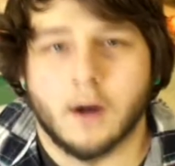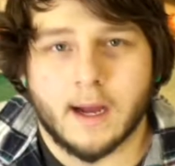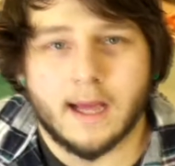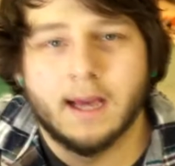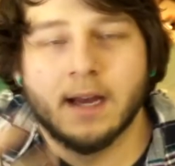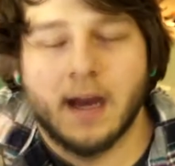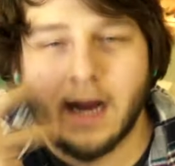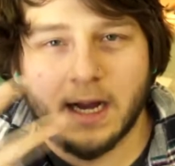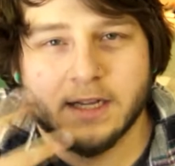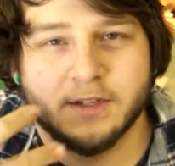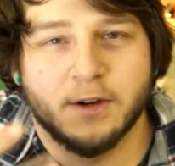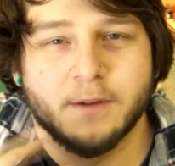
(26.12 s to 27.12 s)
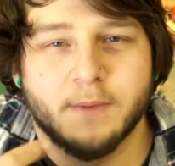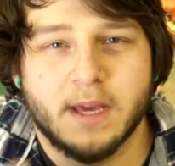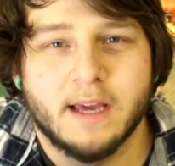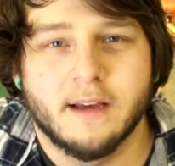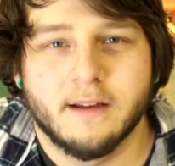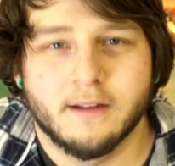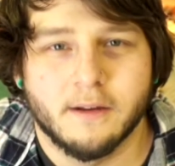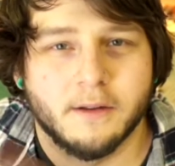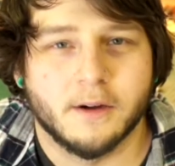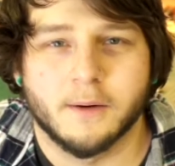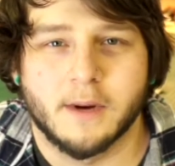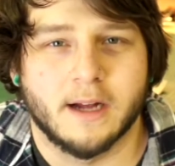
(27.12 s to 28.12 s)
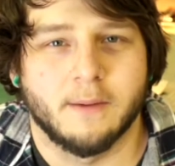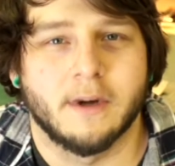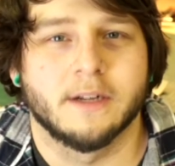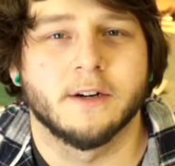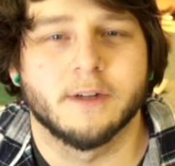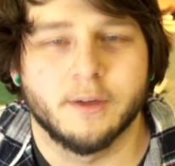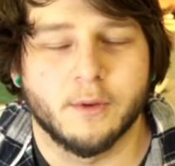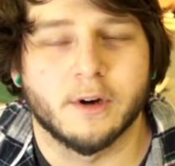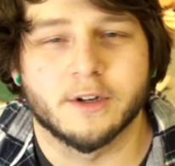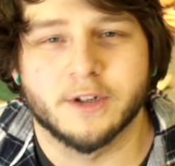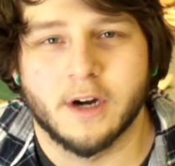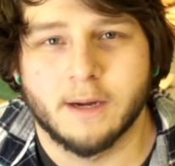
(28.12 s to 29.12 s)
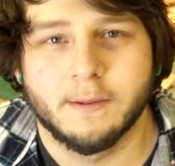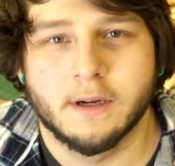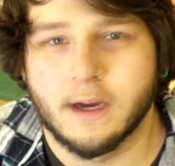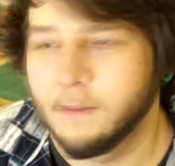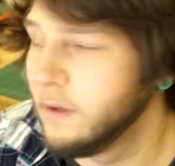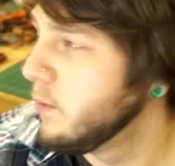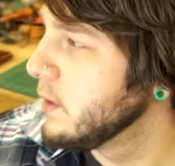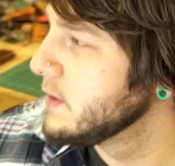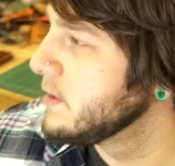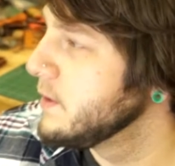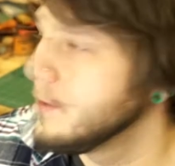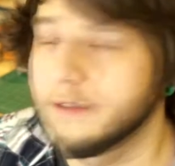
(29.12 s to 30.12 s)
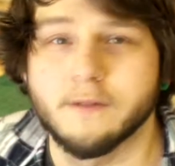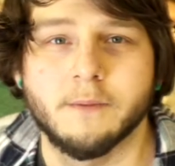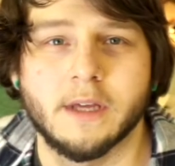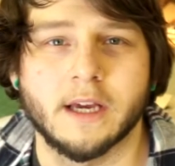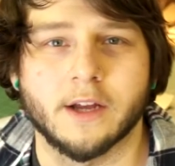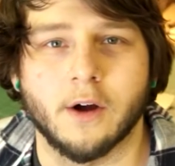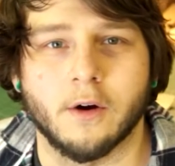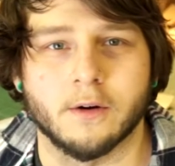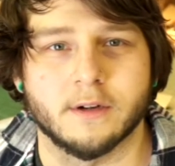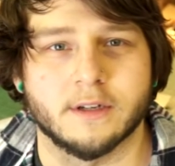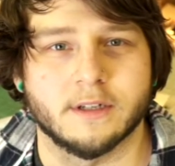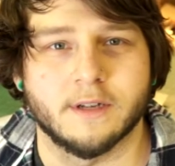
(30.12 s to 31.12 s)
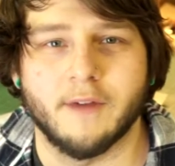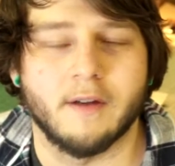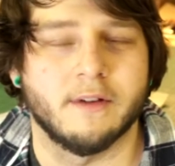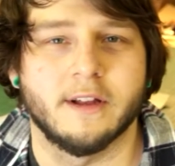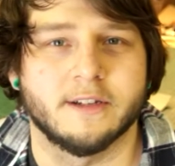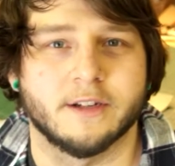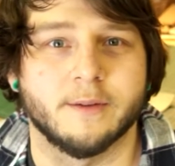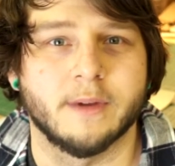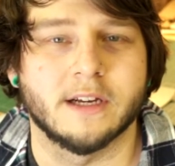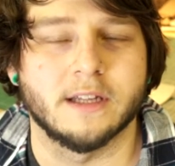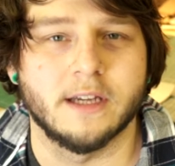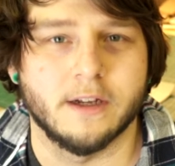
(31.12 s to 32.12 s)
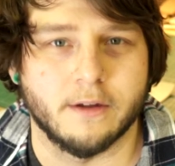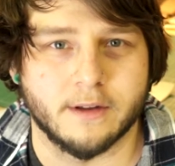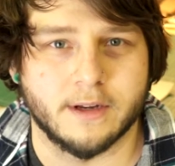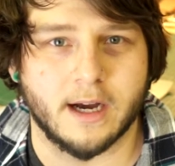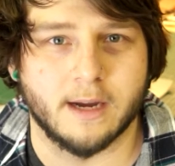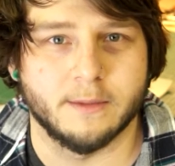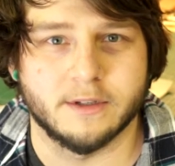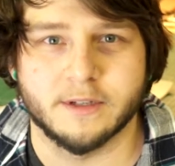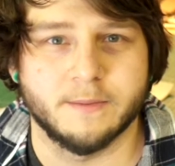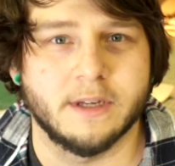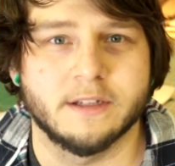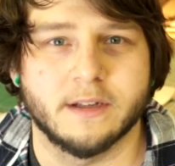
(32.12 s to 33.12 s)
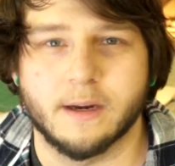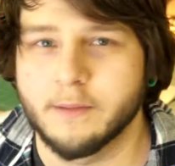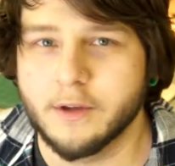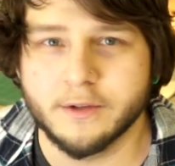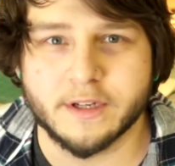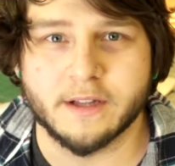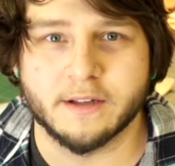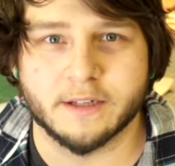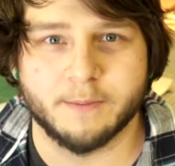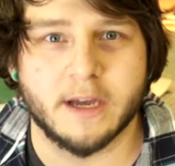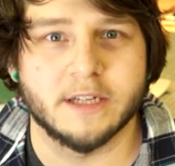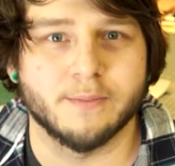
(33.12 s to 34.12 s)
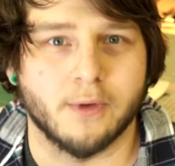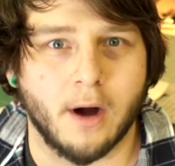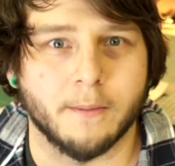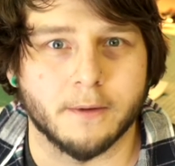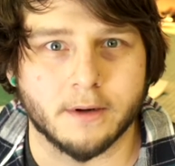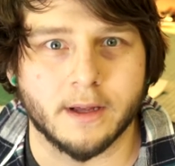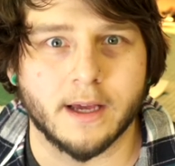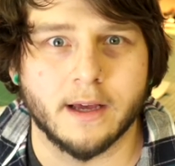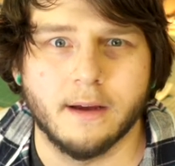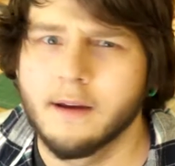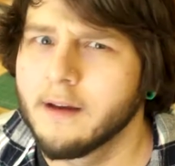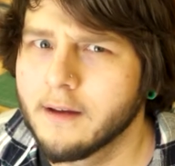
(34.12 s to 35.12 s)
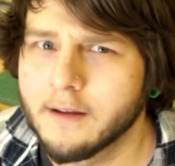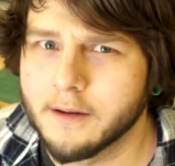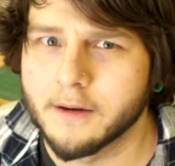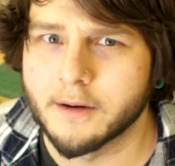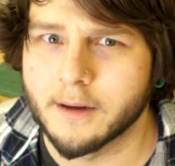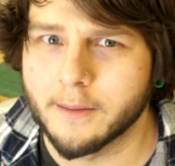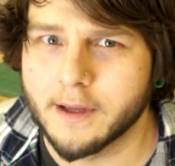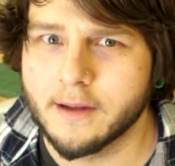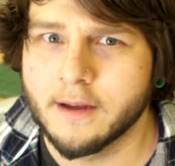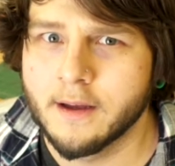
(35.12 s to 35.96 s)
right, eyes on me. Don't look around at my dirty workshop. I mean, what's the use of being an artist if everything's gonna be clean all the time? It just means that I'm using the space properly. You know what I mean?